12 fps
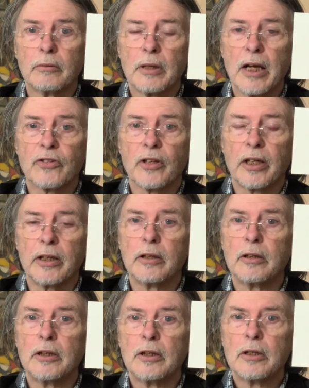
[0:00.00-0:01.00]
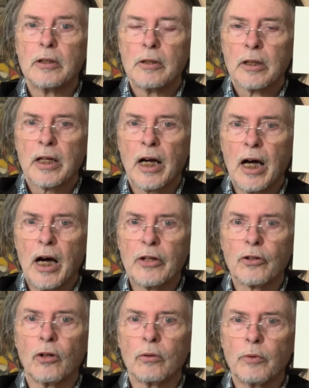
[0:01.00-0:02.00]
as a card
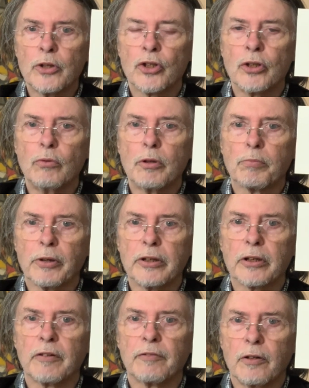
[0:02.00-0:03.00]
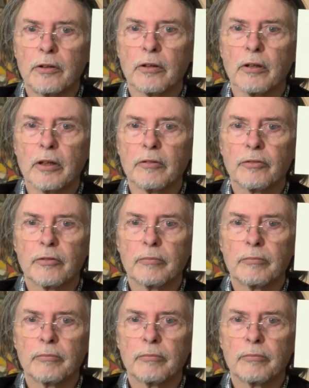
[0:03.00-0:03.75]
on which you would print a photograph.